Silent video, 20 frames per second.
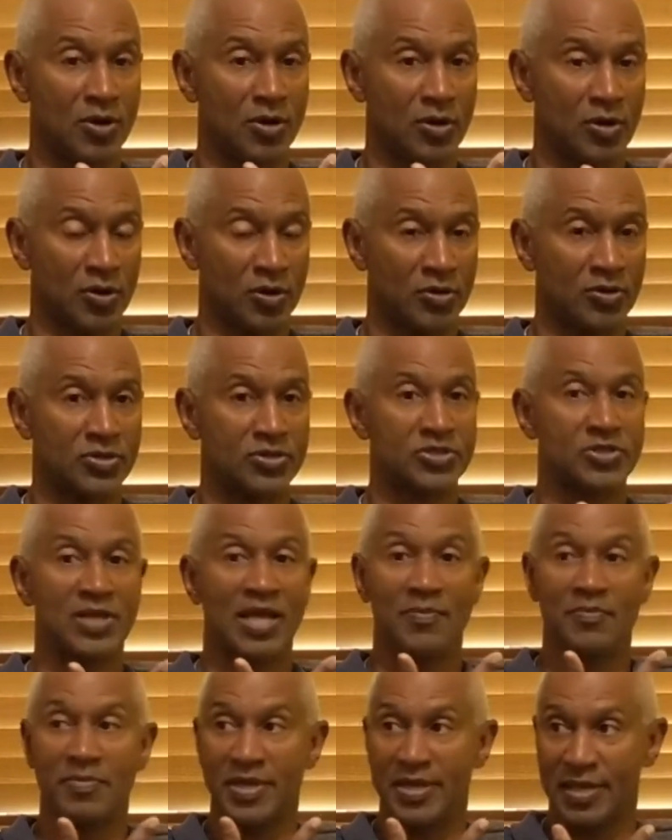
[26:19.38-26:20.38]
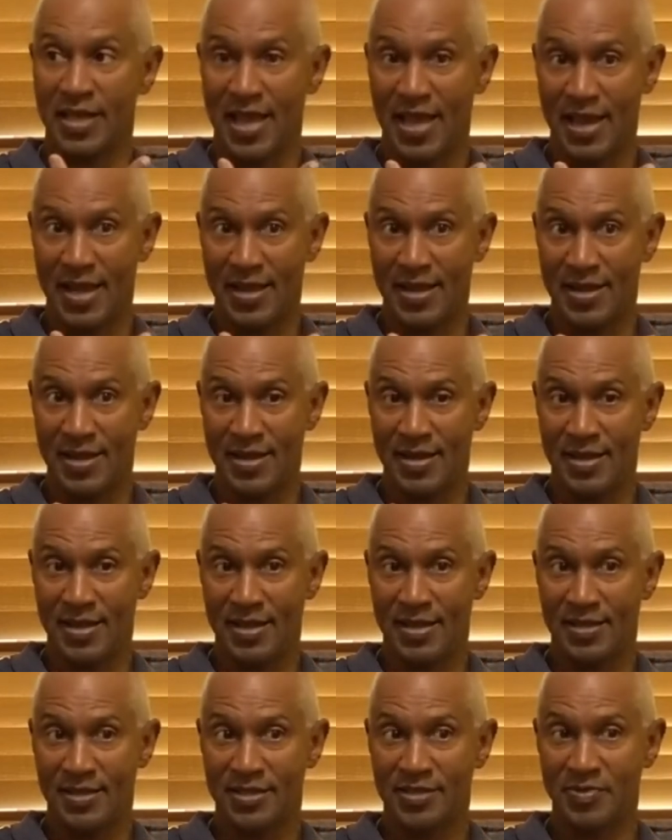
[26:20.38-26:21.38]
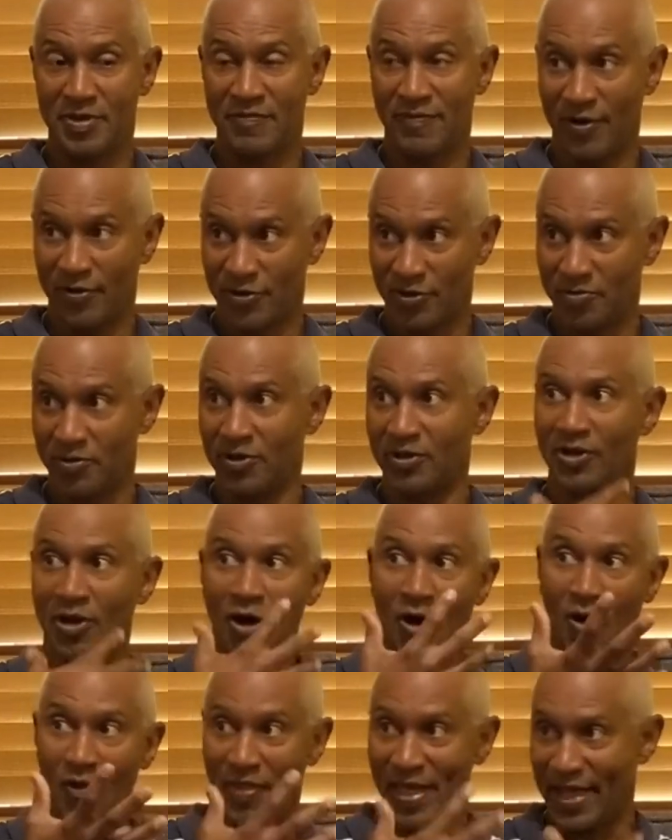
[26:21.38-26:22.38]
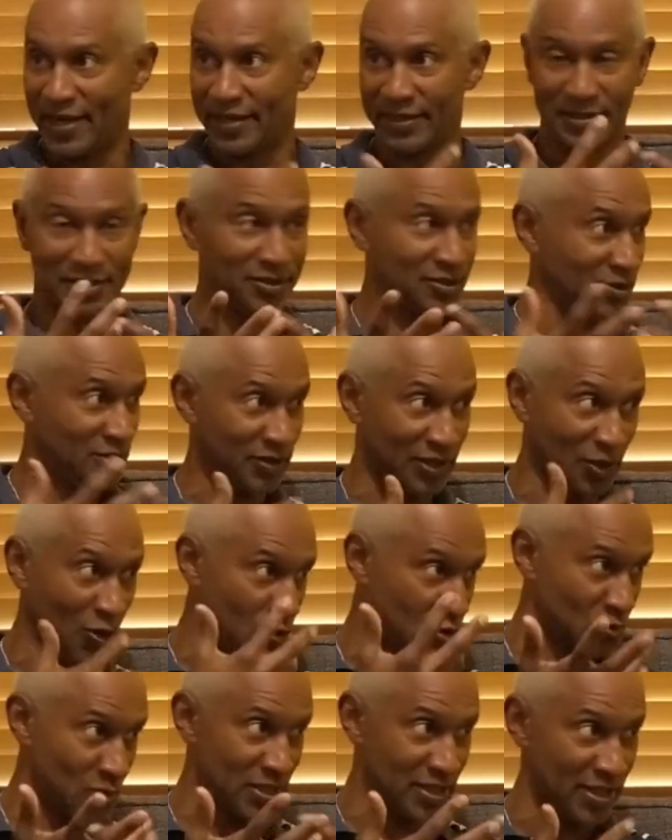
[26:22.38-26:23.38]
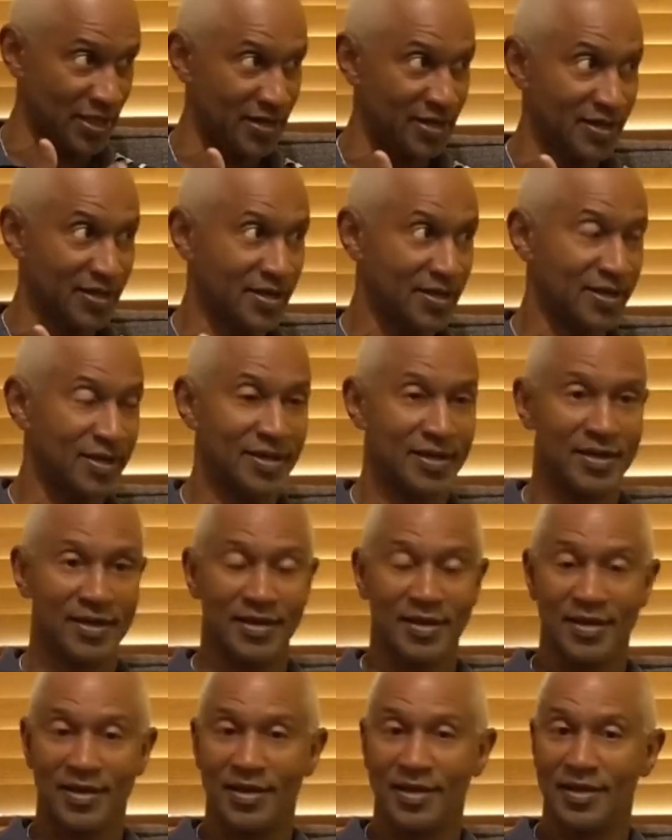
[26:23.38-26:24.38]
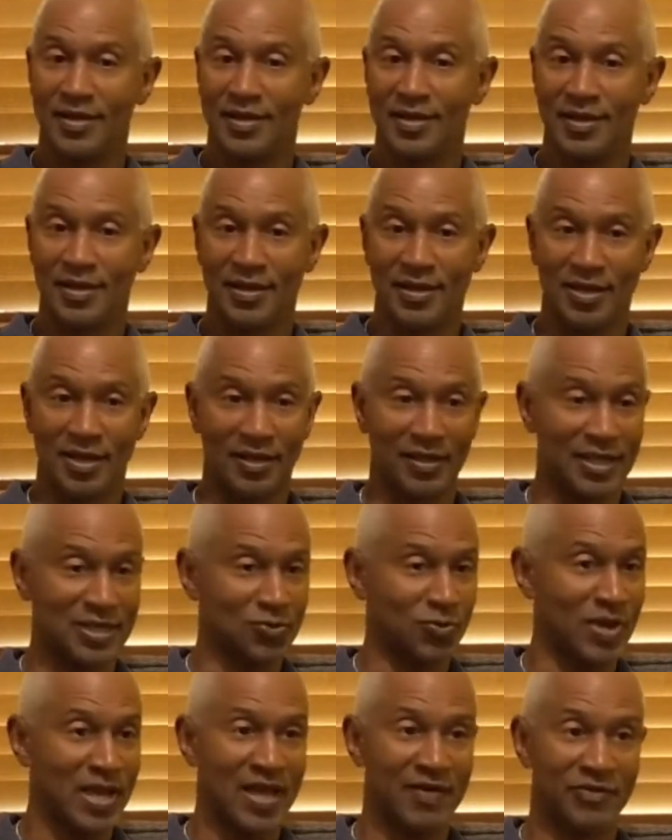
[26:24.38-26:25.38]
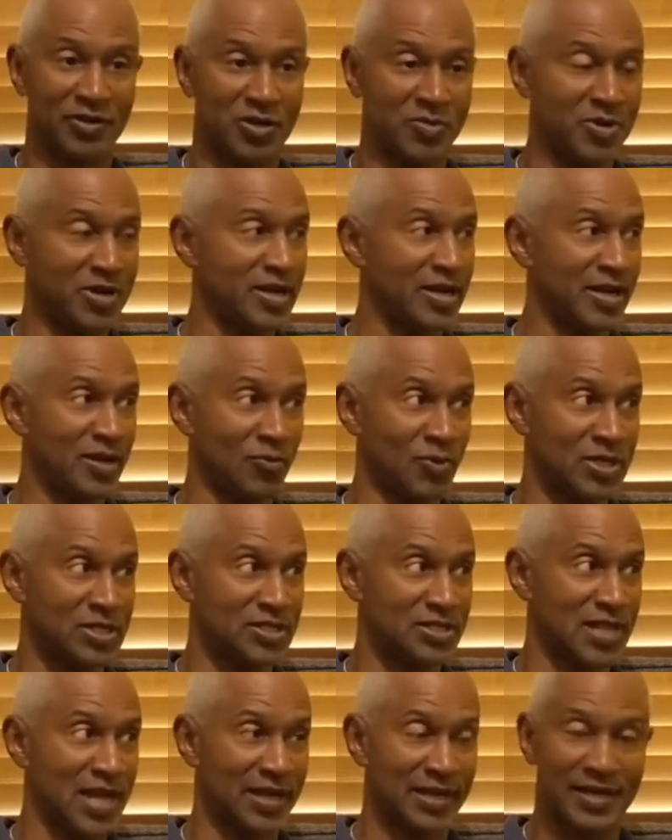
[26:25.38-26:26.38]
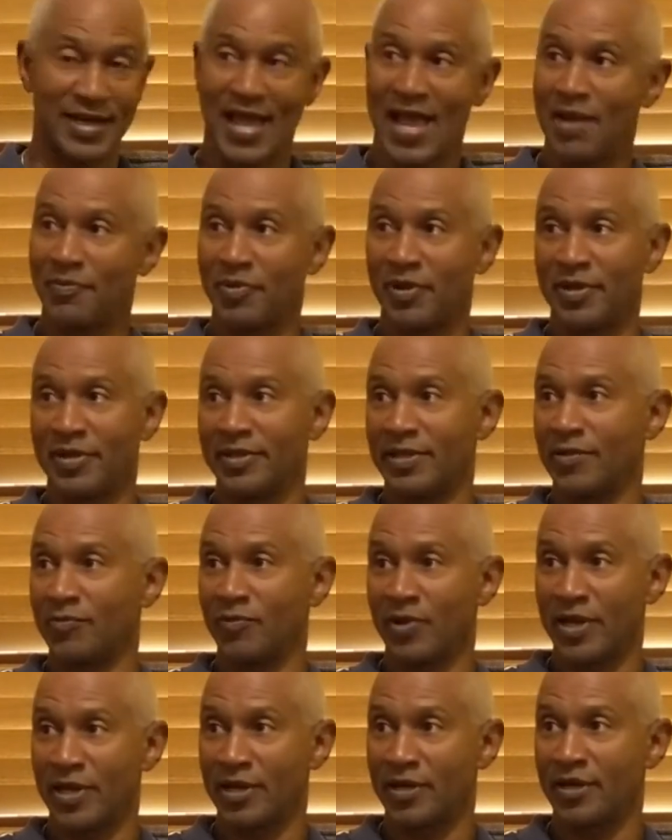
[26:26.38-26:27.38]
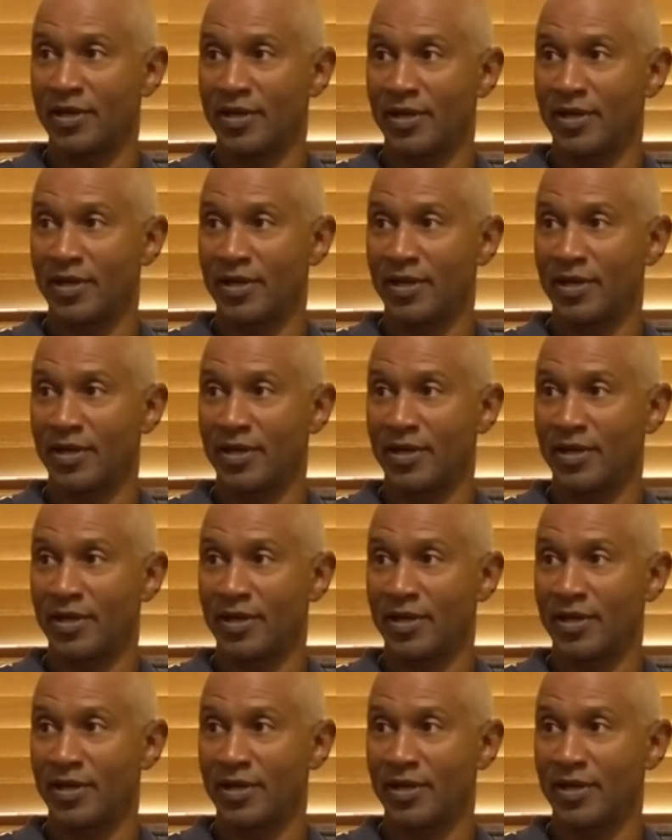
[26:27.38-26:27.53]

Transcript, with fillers: hurts and be and to be vulnerable and all that that goes with it. You know, unless we have a community in which that can happen, then we're